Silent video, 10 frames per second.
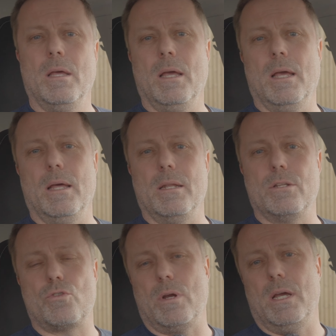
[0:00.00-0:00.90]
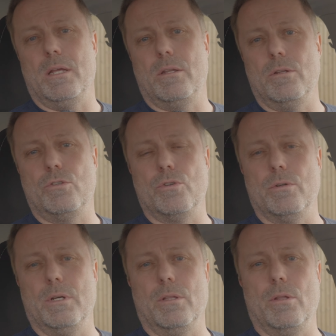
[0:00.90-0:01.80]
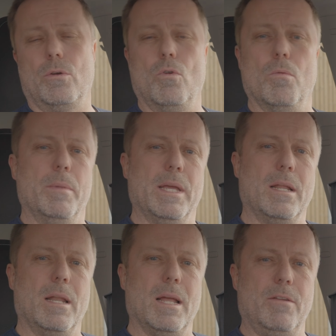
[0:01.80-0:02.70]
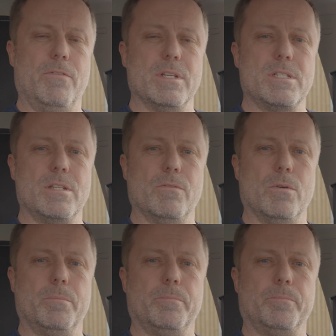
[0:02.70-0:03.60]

and try it during the Copenhagen Light Festival.